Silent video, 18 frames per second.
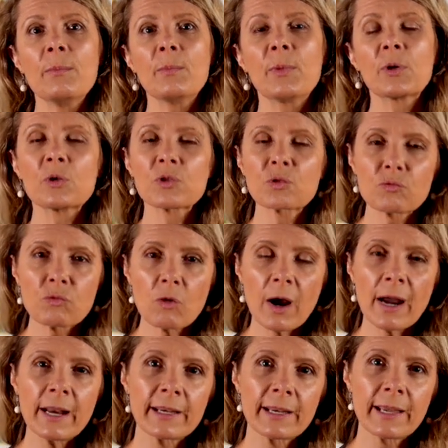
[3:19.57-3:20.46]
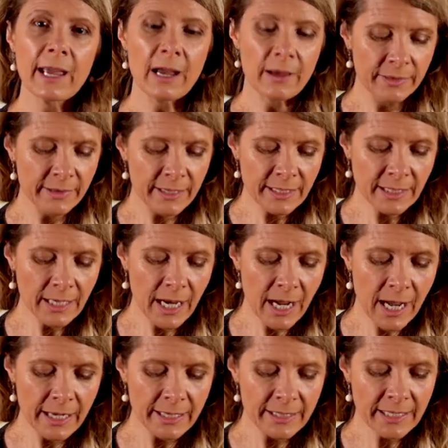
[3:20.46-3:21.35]
Because right now, this
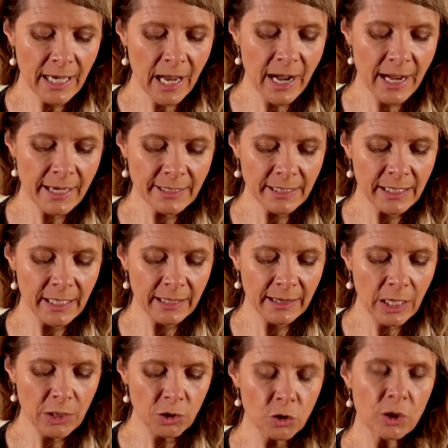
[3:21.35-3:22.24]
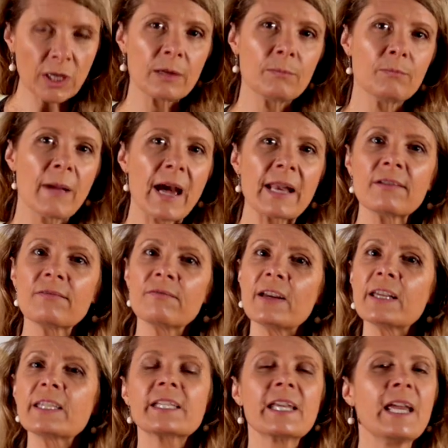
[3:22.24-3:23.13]
card is asking that you can
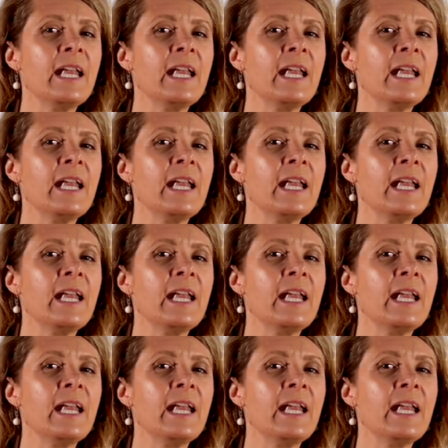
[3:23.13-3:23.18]
manifest